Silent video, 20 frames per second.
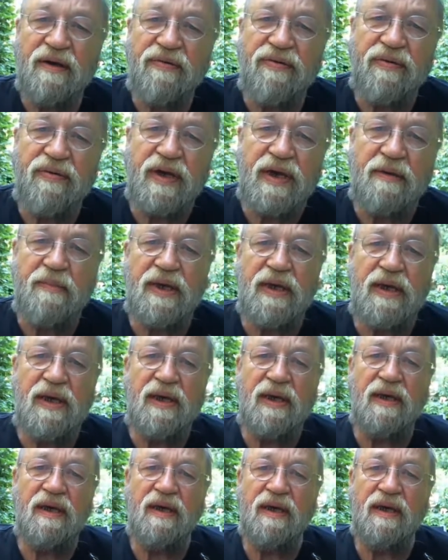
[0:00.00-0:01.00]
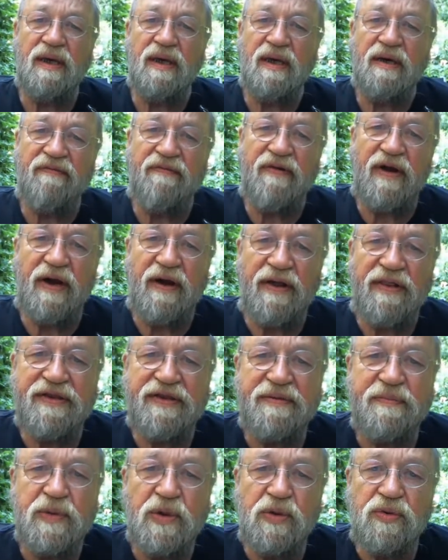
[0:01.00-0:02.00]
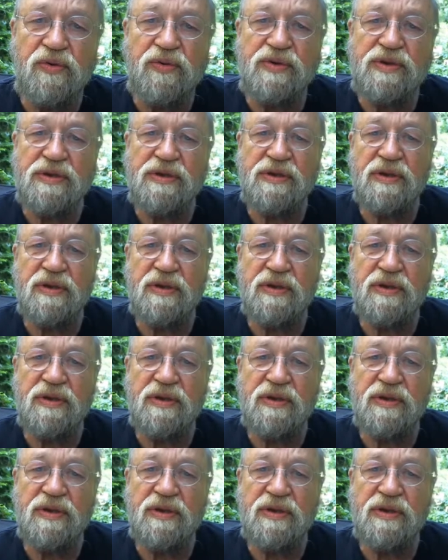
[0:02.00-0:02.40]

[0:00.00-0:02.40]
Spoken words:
creamy, very smooth,